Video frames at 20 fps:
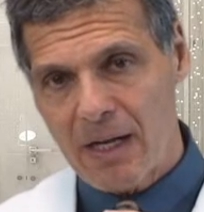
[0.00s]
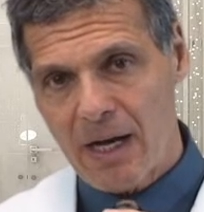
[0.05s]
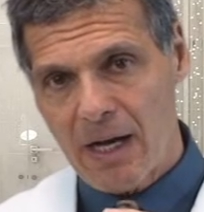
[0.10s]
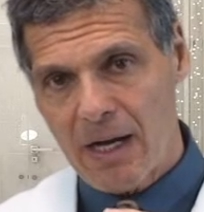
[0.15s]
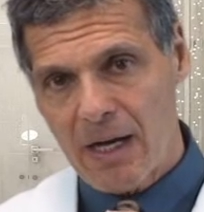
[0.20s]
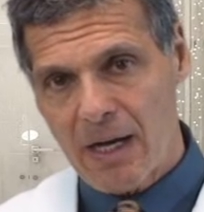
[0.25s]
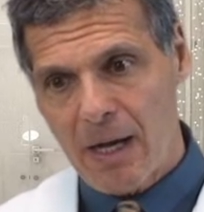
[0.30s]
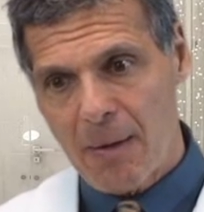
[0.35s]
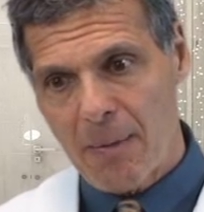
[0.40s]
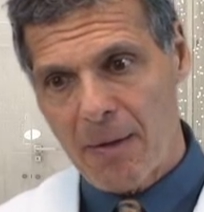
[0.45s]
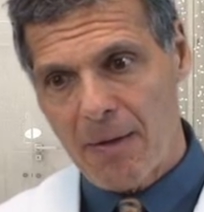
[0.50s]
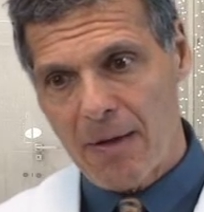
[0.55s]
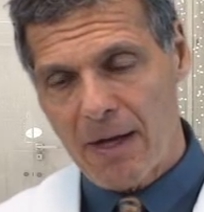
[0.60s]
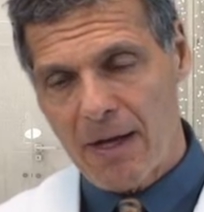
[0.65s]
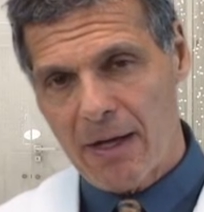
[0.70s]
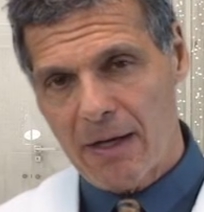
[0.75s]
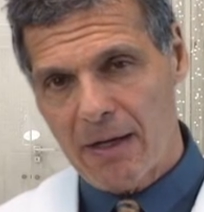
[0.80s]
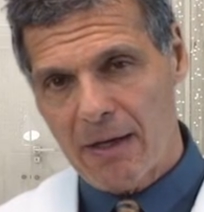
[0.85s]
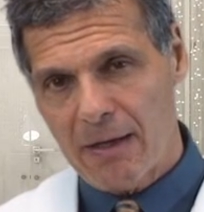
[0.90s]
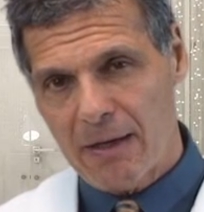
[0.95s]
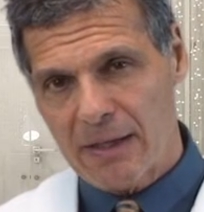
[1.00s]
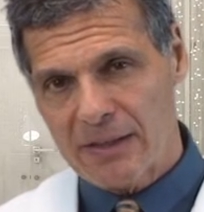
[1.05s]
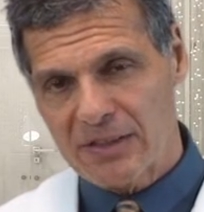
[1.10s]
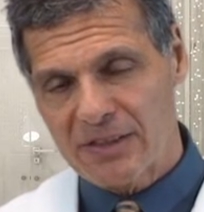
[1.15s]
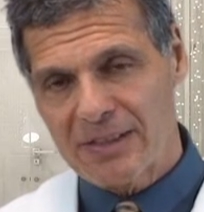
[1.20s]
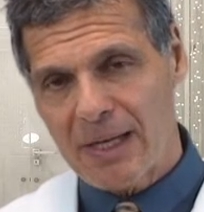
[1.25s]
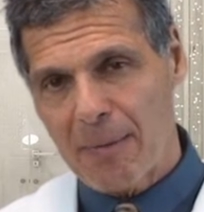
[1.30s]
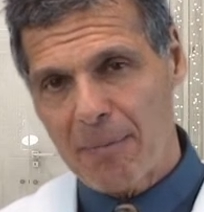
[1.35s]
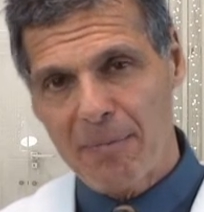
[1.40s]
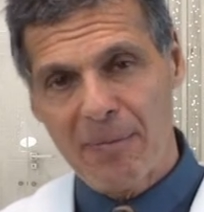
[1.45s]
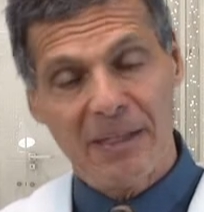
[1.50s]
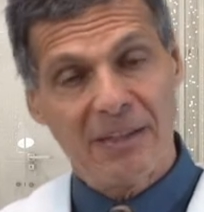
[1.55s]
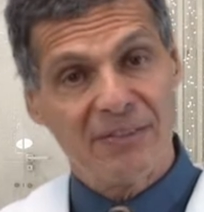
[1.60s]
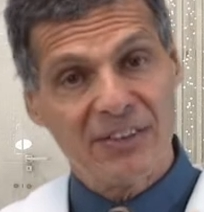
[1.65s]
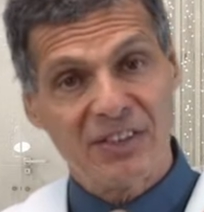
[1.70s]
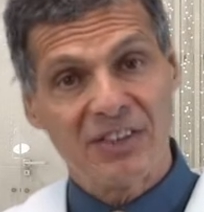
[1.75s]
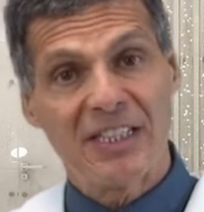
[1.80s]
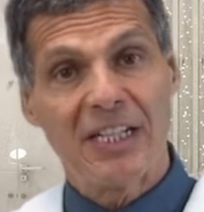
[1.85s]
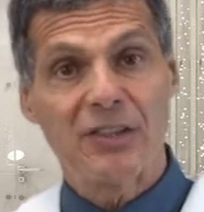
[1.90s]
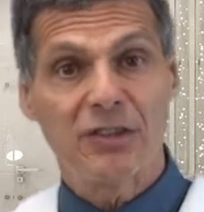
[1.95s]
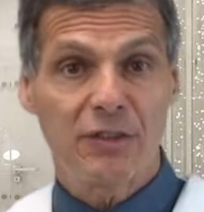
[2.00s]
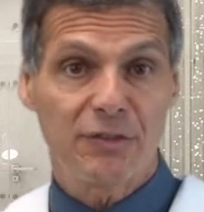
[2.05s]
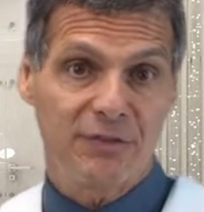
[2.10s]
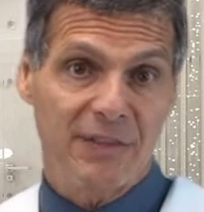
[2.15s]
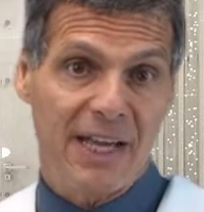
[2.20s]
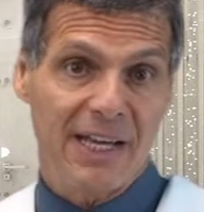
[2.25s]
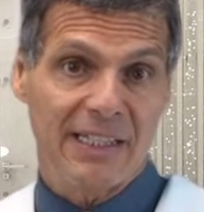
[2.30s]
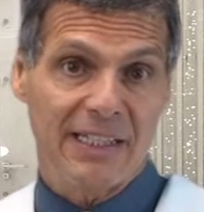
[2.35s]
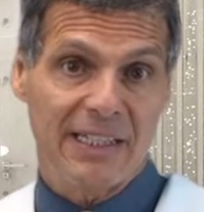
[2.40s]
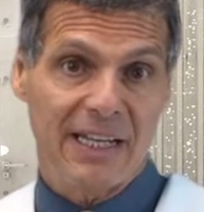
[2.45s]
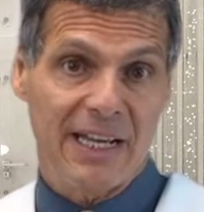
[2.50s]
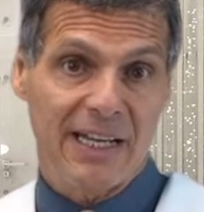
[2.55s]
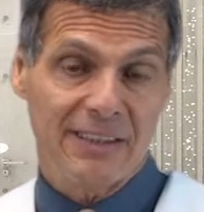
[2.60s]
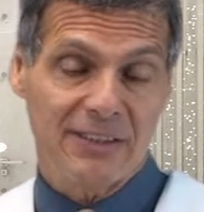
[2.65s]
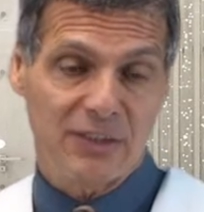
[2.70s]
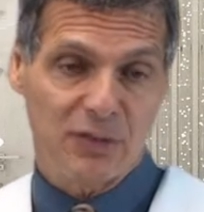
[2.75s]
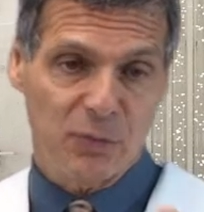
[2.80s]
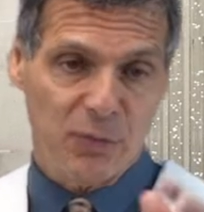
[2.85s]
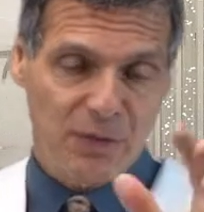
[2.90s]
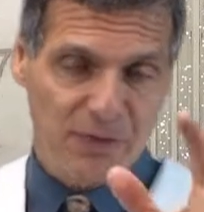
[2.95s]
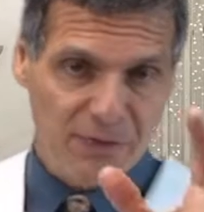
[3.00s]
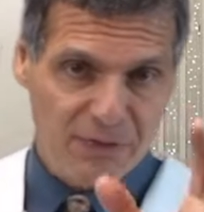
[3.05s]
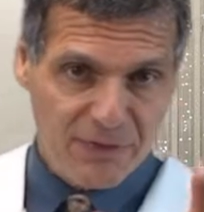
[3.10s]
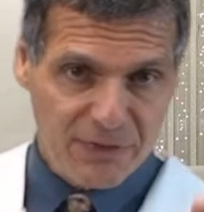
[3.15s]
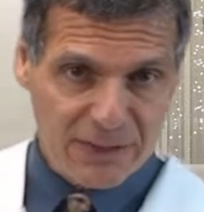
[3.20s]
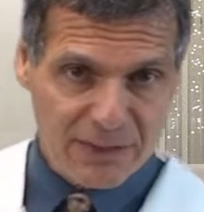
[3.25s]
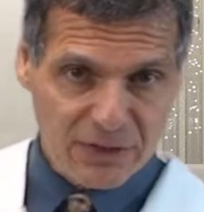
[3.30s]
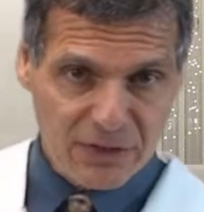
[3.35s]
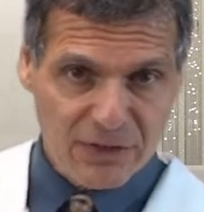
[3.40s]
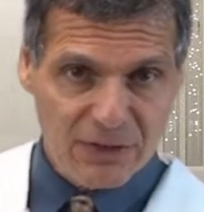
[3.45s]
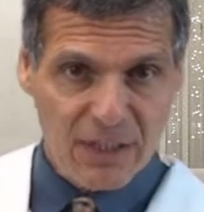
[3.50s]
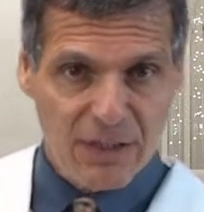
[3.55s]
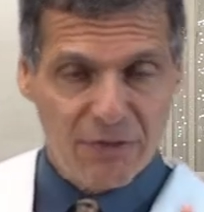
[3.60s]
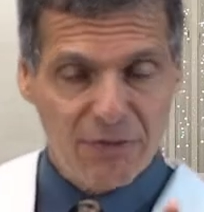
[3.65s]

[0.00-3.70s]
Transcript: a supplement of essential fatty acids with fish,